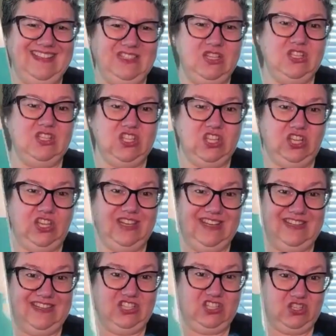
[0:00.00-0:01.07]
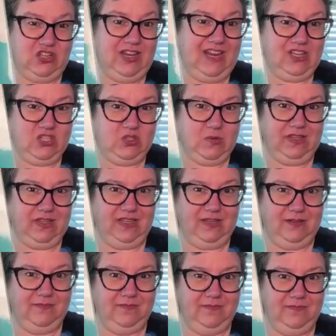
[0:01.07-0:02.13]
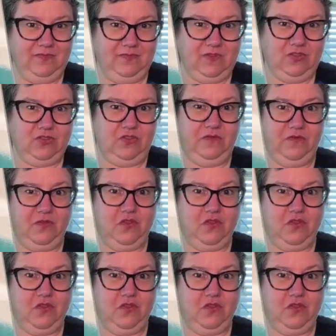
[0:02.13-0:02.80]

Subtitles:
that is the second edition, actually. The